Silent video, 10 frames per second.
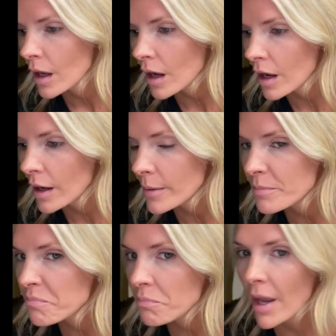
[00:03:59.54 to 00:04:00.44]

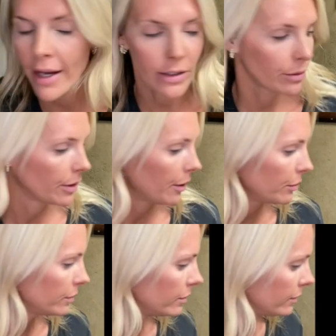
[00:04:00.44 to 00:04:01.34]
I don't know.
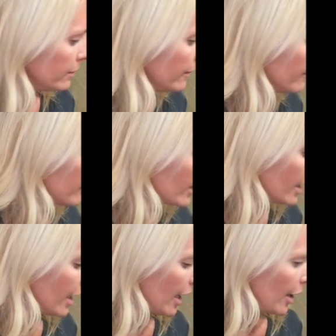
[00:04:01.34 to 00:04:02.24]

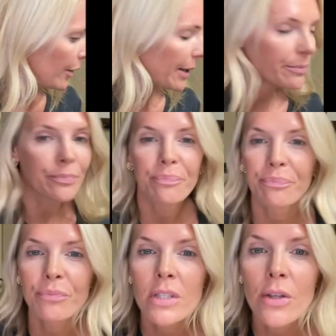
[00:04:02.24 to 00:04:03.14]
Okay,
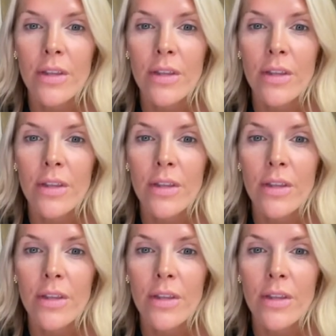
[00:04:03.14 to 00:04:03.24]
so